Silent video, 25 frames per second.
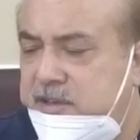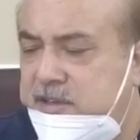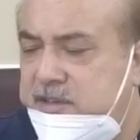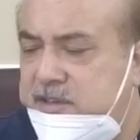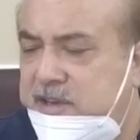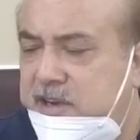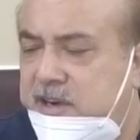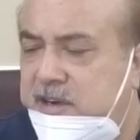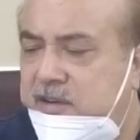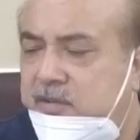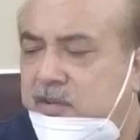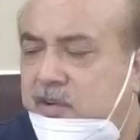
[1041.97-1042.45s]

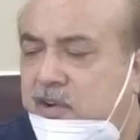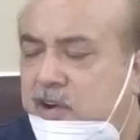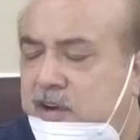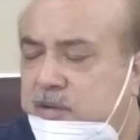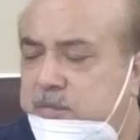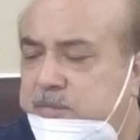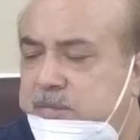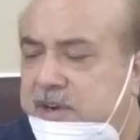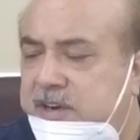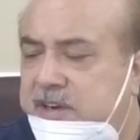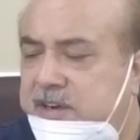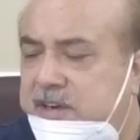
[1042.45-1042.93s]
this
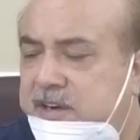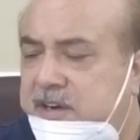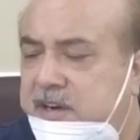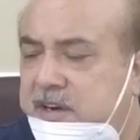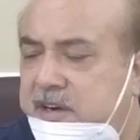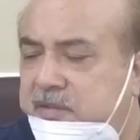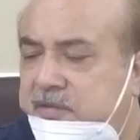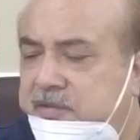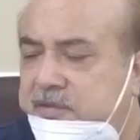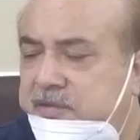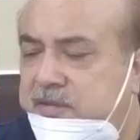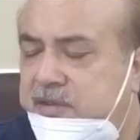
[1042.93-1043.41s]
environment
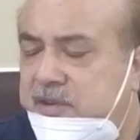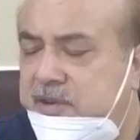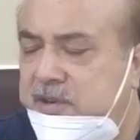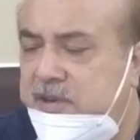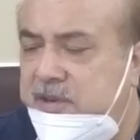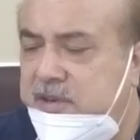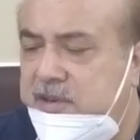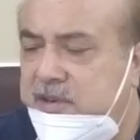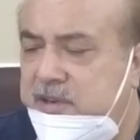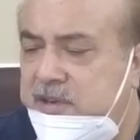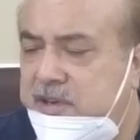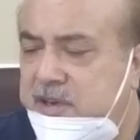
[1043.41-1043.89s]

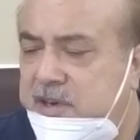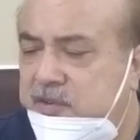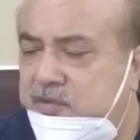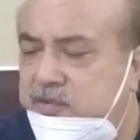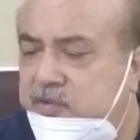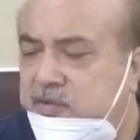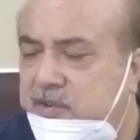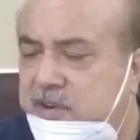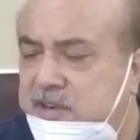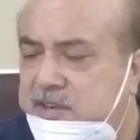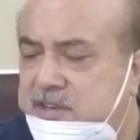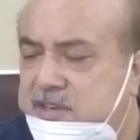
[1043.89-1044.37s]

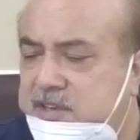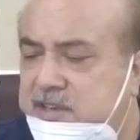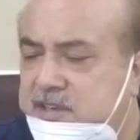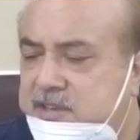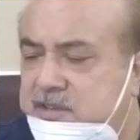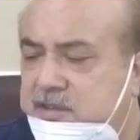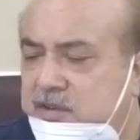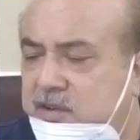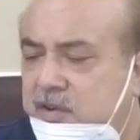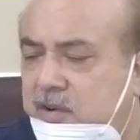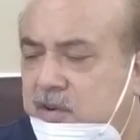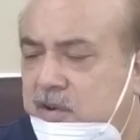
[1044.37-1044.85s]

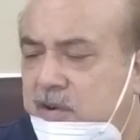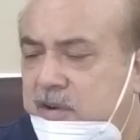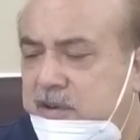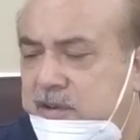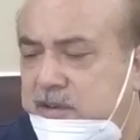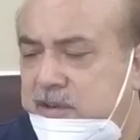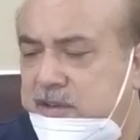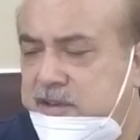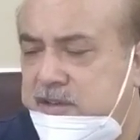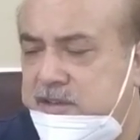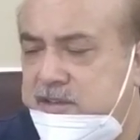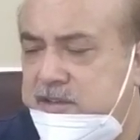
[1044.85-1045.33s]
influences
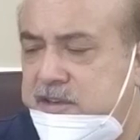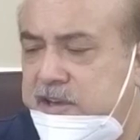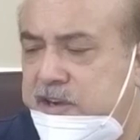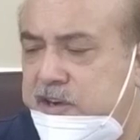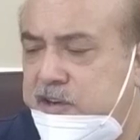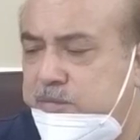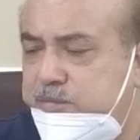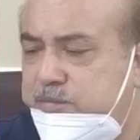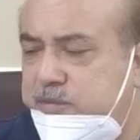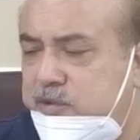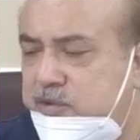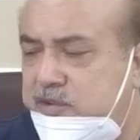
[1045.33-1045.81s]
all these
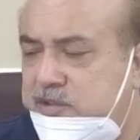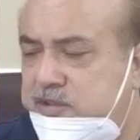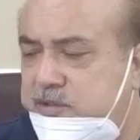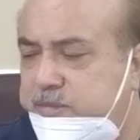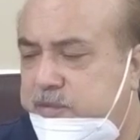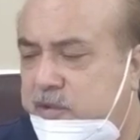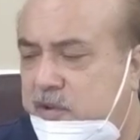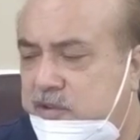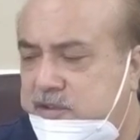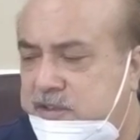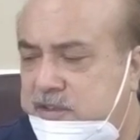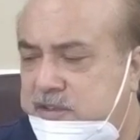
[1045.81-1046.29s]

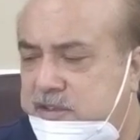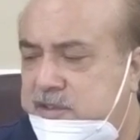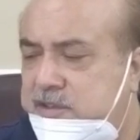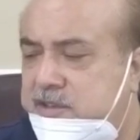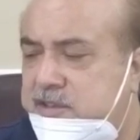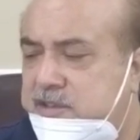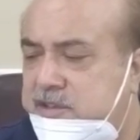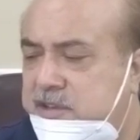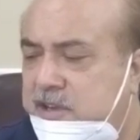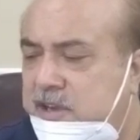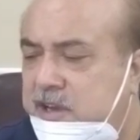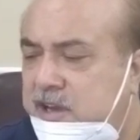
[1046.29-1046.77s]
inputs,
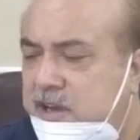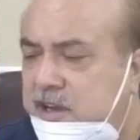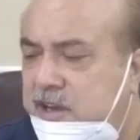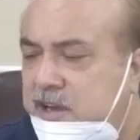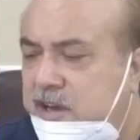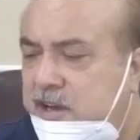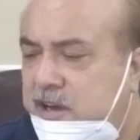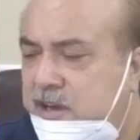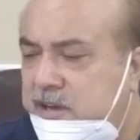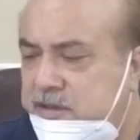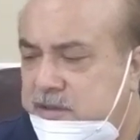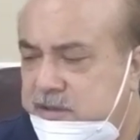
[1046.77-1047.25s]
processes,
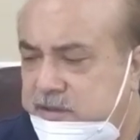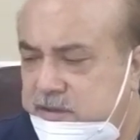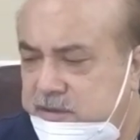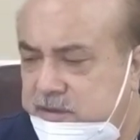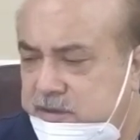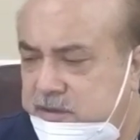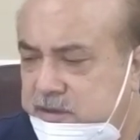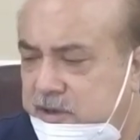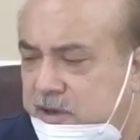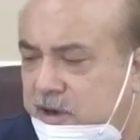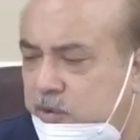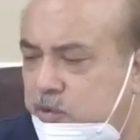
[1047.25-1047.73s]

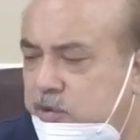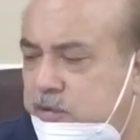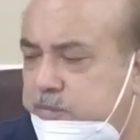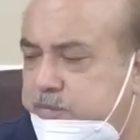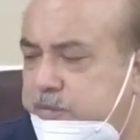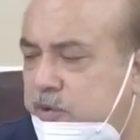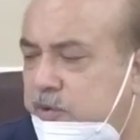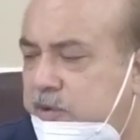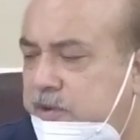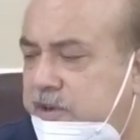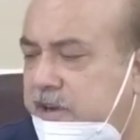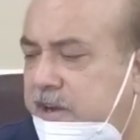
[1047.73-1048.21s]

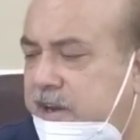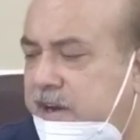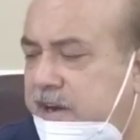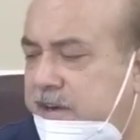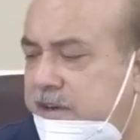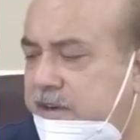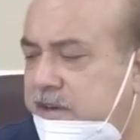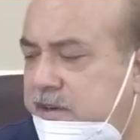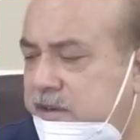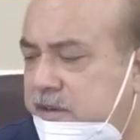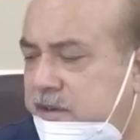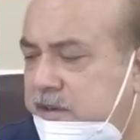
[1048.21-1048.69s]
output,
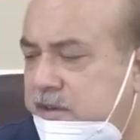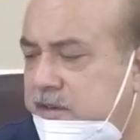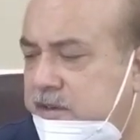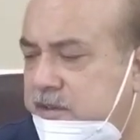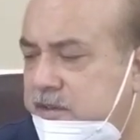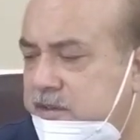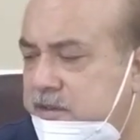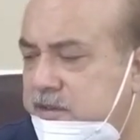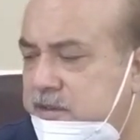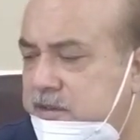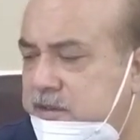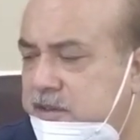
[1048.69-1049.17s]
and
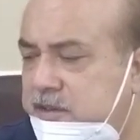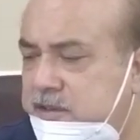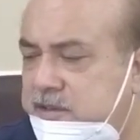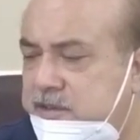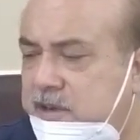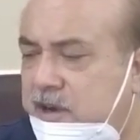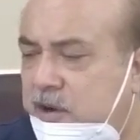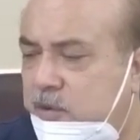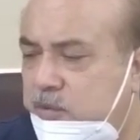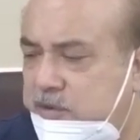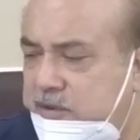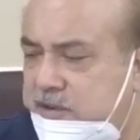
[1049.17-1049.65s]

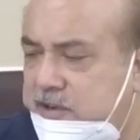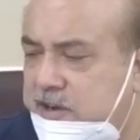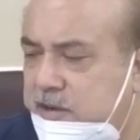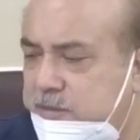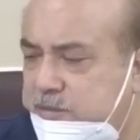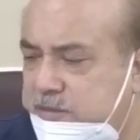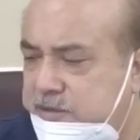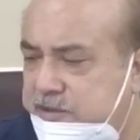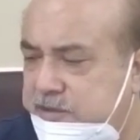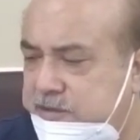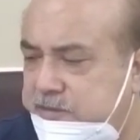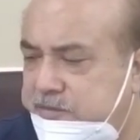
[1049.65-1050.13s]
these
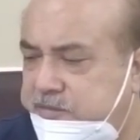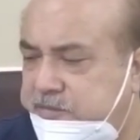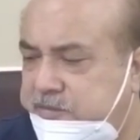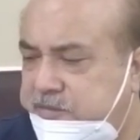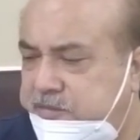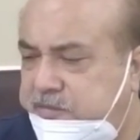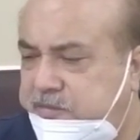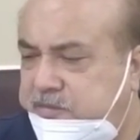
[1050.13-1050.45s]
outcomes.